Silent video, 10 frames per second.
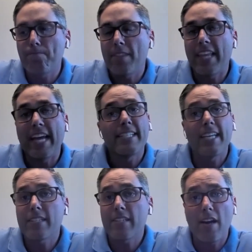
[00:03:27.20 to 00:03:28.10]
that
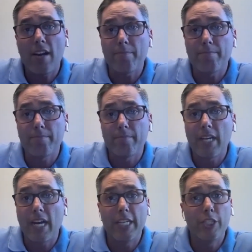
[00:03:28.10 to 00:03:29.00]
takes time
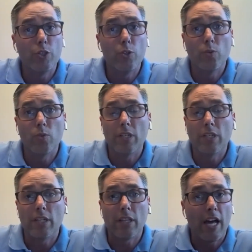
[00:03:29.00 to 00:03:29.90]
i do
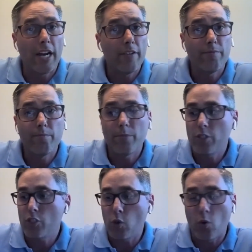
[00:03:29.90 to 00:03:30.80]
a lot of
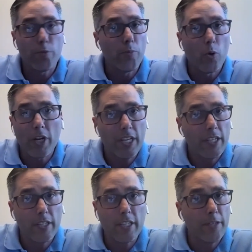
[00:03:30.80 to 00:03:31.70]

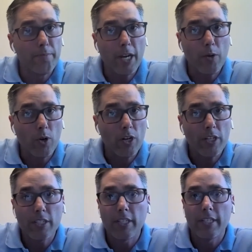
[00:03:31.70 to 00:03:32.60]
storyboarding in my
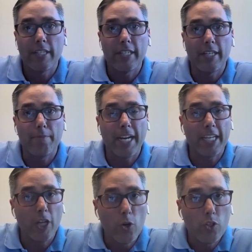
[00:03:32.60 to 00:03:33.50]
work um, i
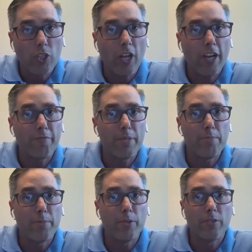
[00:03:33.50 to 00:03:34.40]
coach a lot of
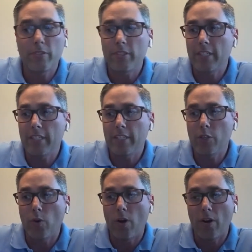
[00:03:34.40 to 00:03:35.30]
people uh,
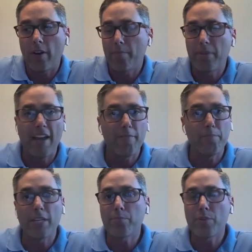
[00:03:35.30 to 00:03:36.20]
who are have
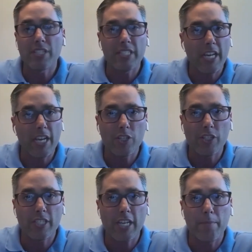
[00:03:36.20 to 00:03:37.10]
big
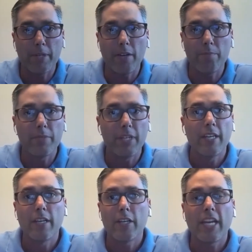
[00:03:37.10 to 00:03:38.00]
presentations coming up
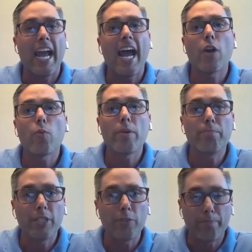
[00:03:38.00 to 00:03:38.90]
okay how do we
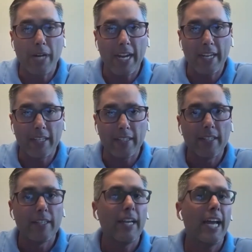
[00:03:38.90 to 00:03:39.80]
build buy-in
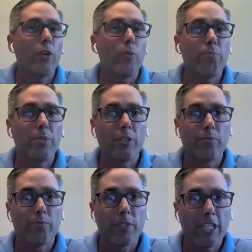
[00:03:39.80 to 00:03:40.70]
how do we
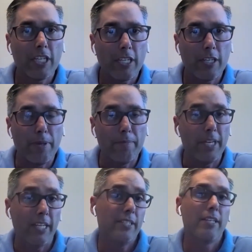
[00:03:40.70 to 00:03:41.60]
build
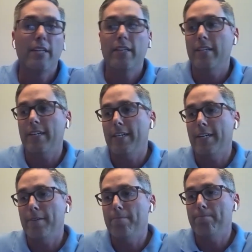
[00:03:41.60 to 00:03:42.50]
commitment
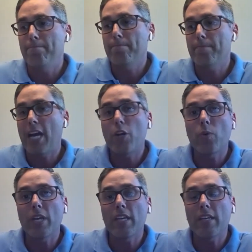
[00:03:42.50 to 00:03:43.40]
um, how do
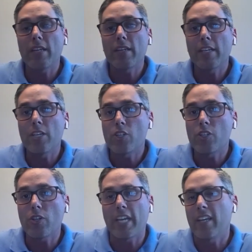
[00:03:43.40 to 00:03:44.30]
we
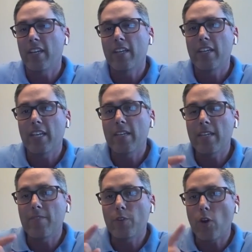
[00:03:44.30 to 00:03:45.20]
ensure like
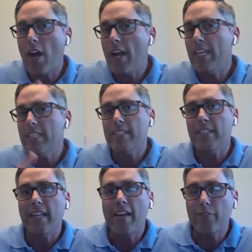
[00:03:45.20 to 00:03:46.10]
if your audience
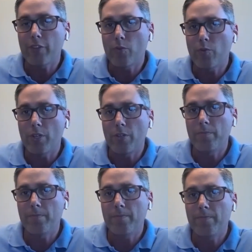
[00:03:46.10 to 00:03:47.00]
left the room